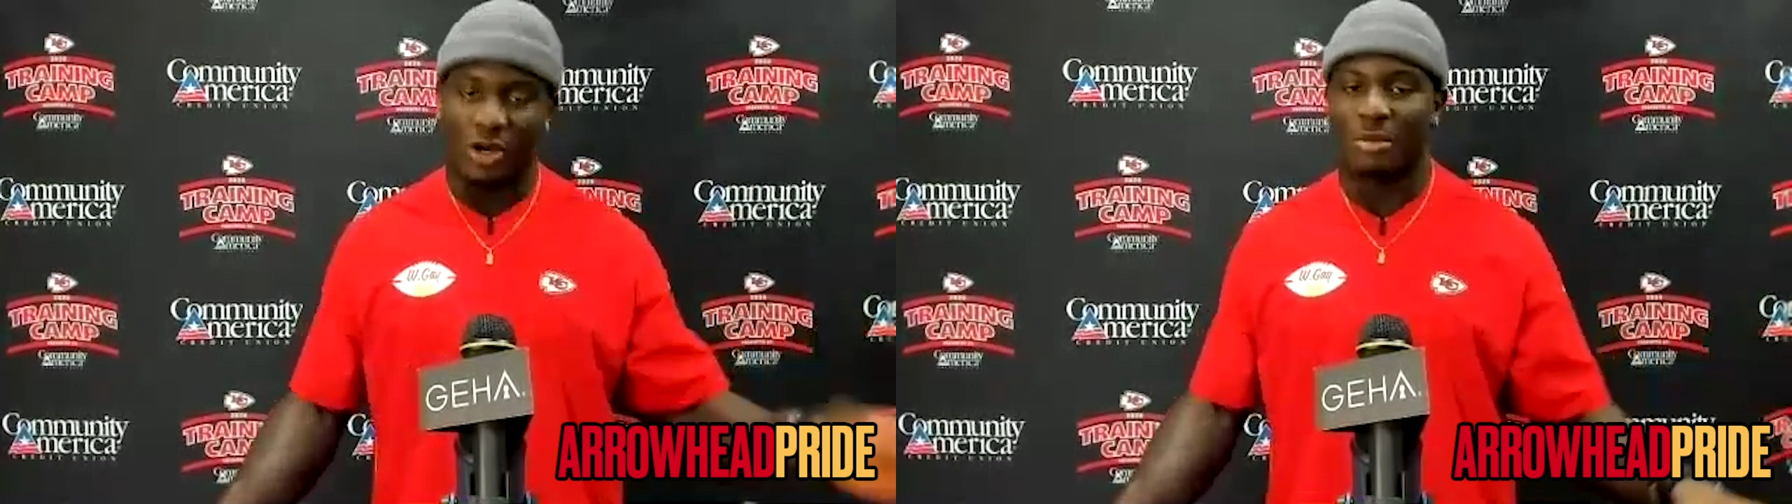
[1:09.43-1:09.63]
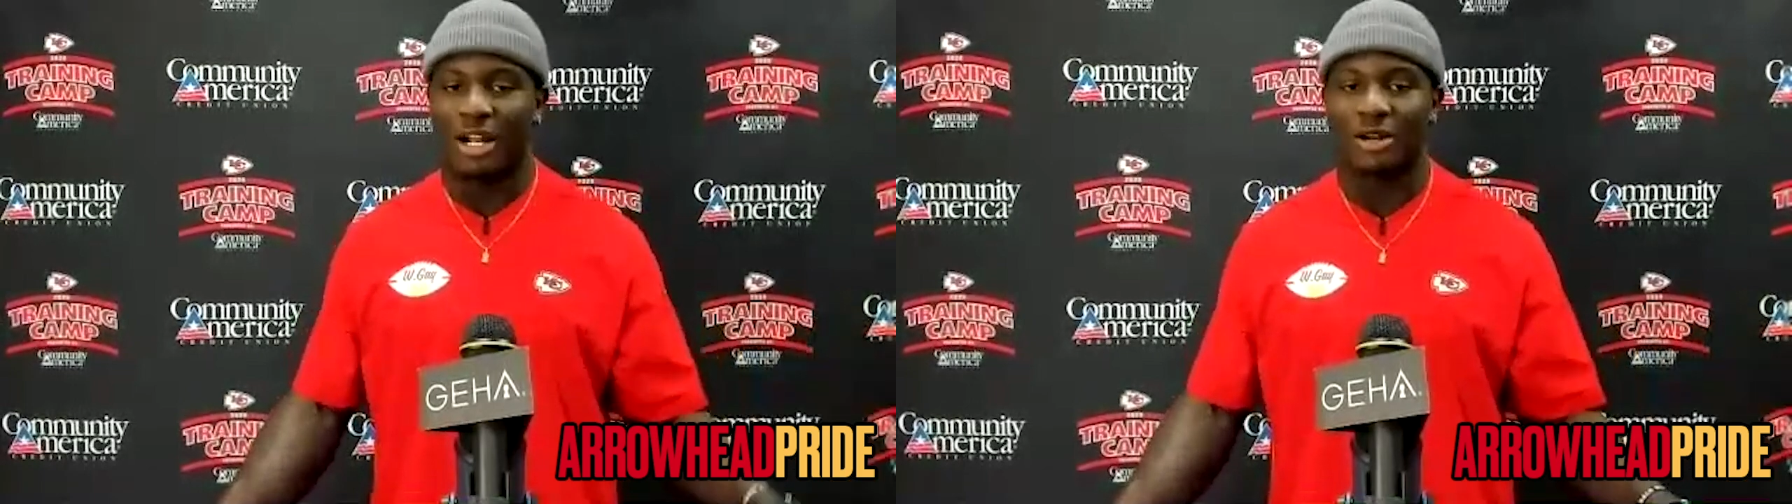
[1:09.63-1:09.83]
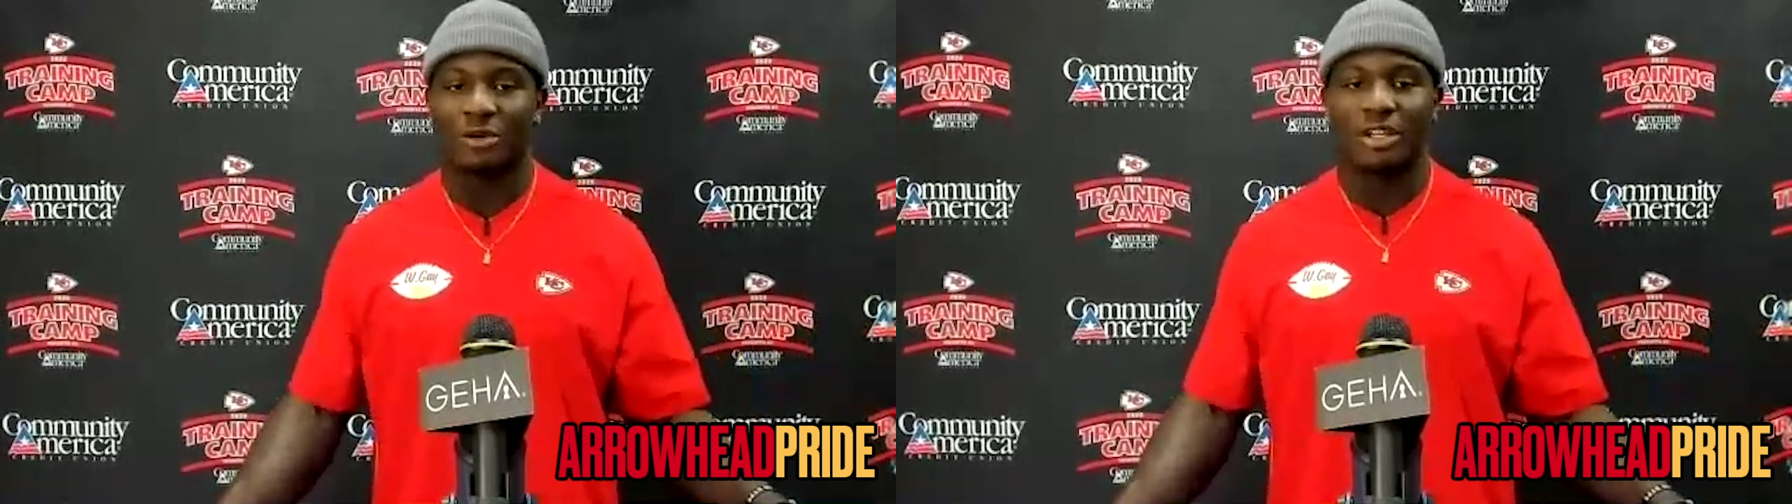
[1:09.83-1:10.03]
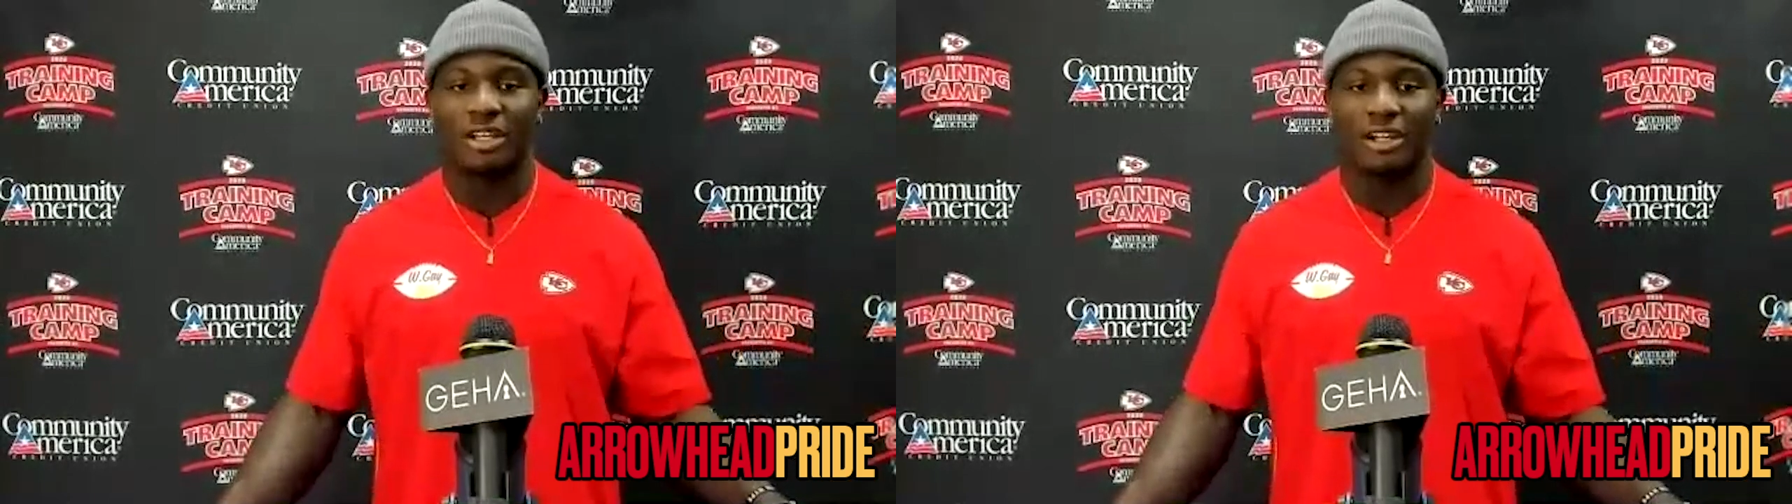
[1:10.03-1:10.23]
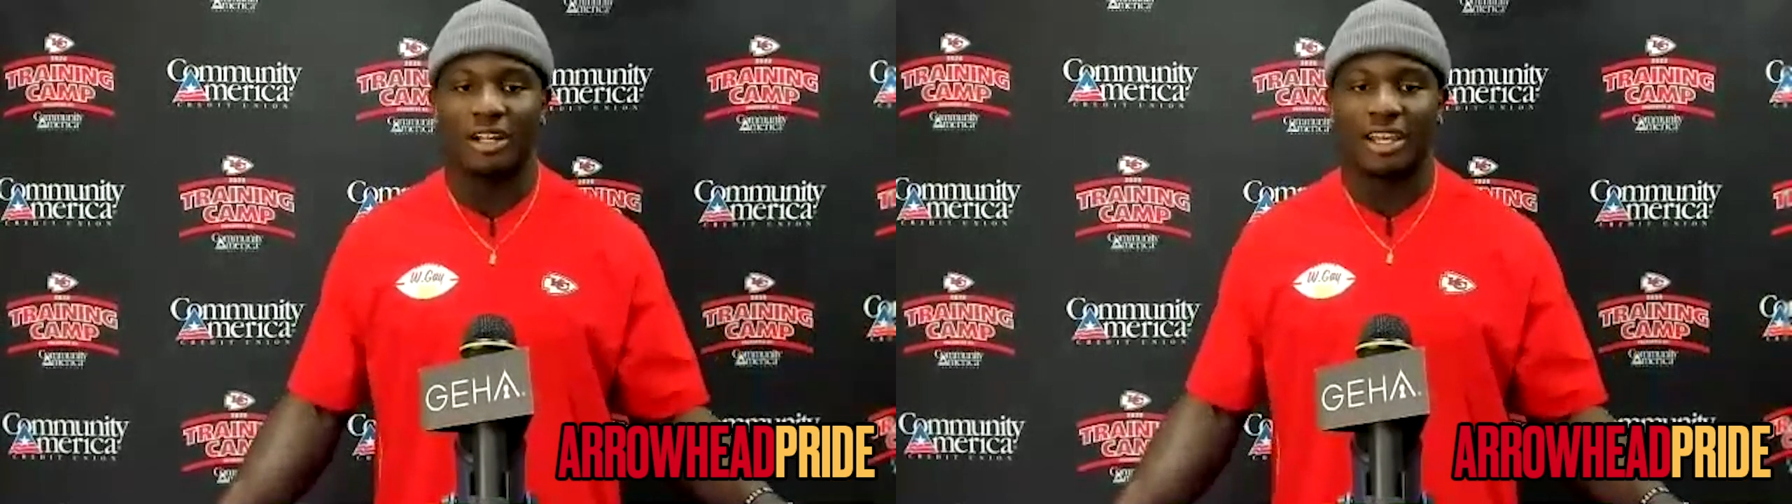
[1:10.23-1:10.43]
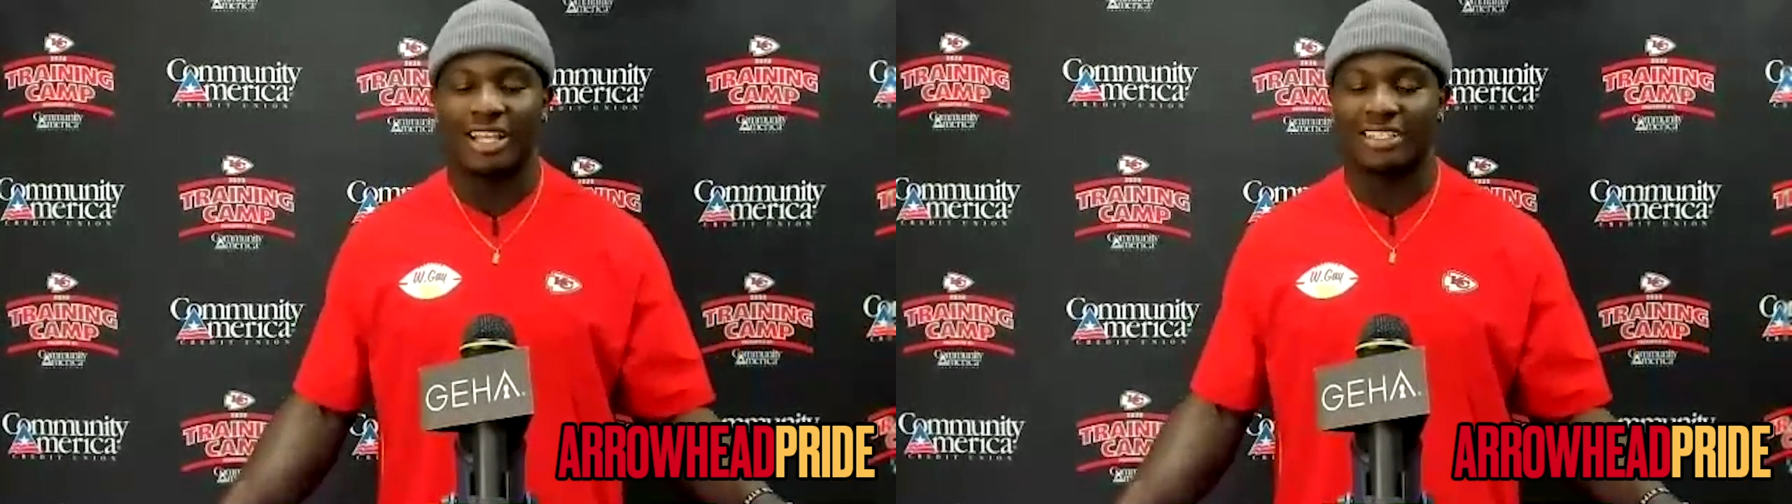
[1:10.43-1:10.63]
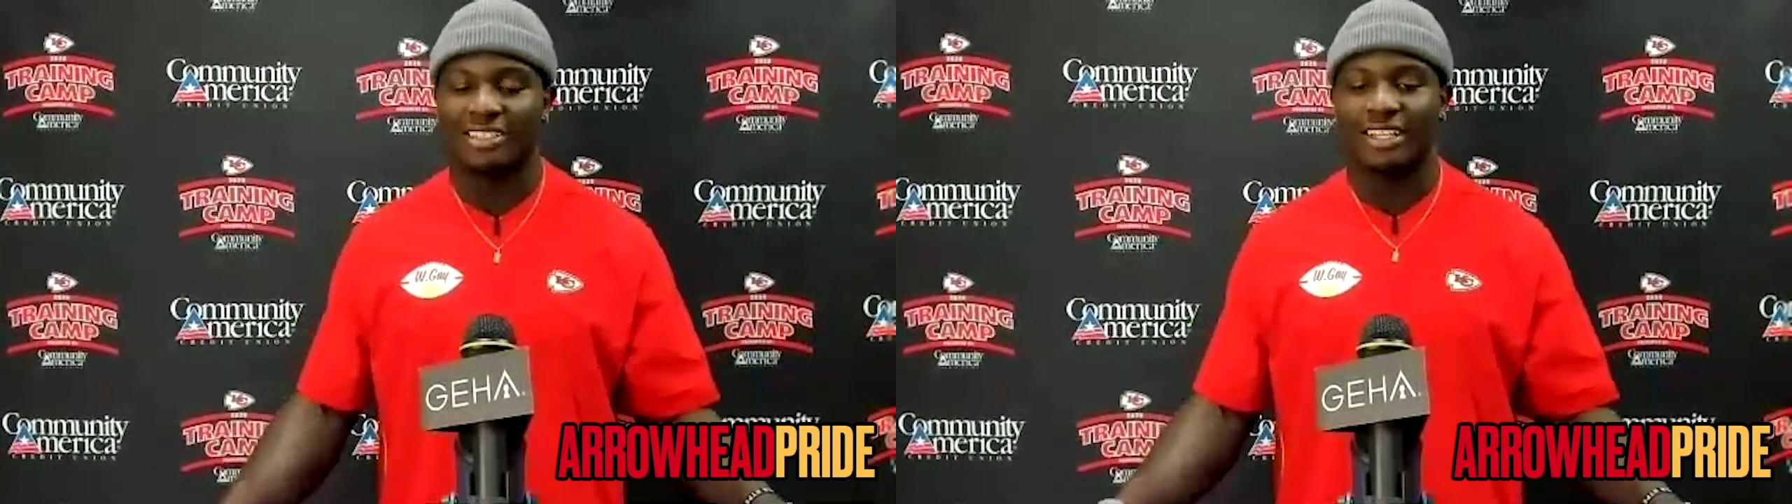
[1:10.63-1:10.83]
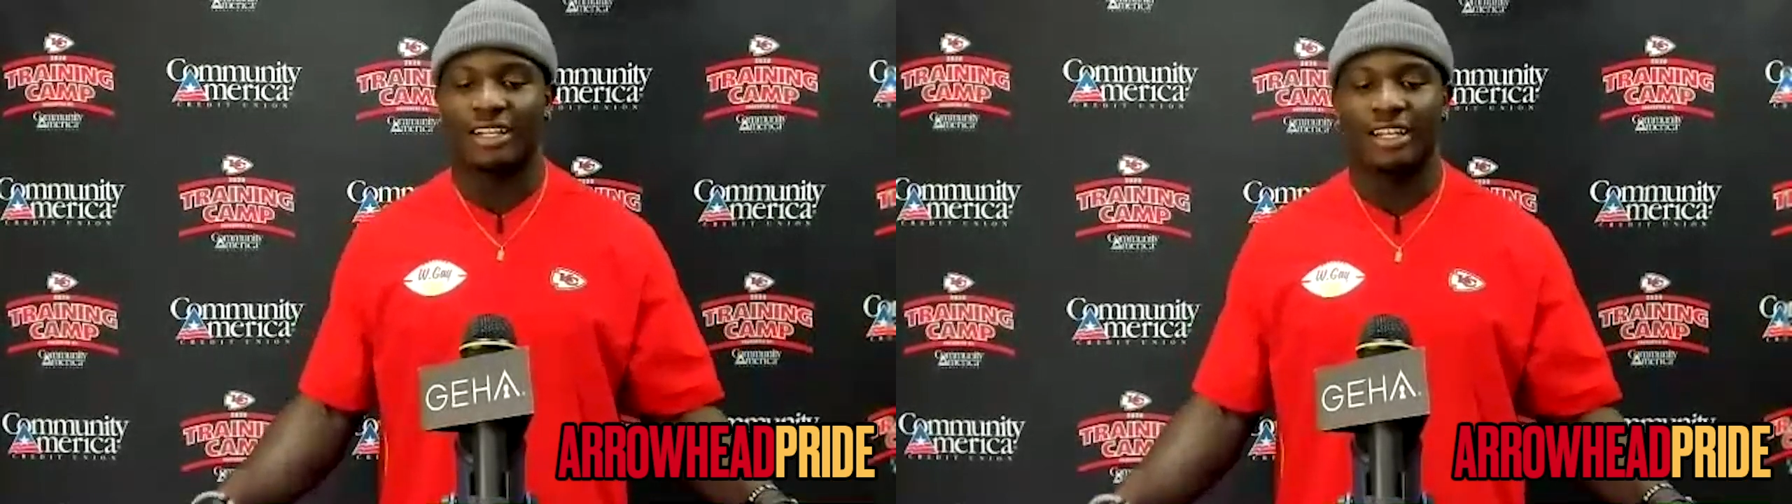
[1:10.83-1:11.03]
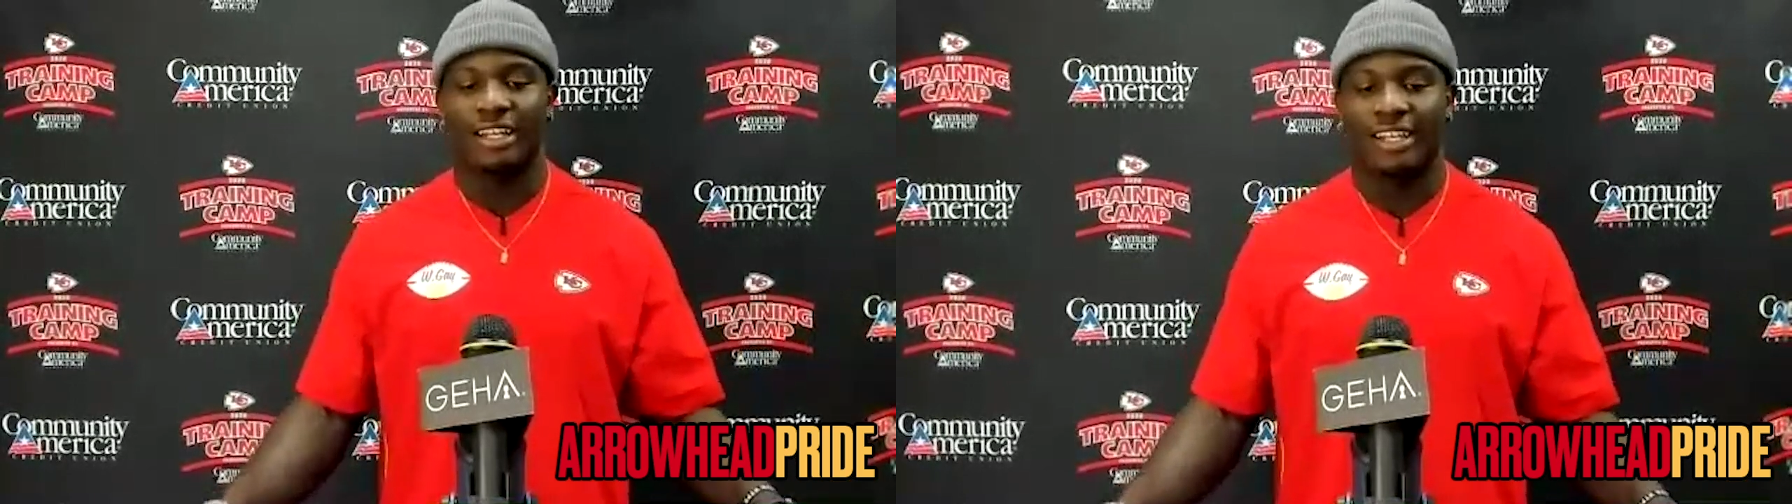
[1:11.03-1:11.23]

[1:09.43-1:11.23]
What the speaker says: out my career here in Kansas City,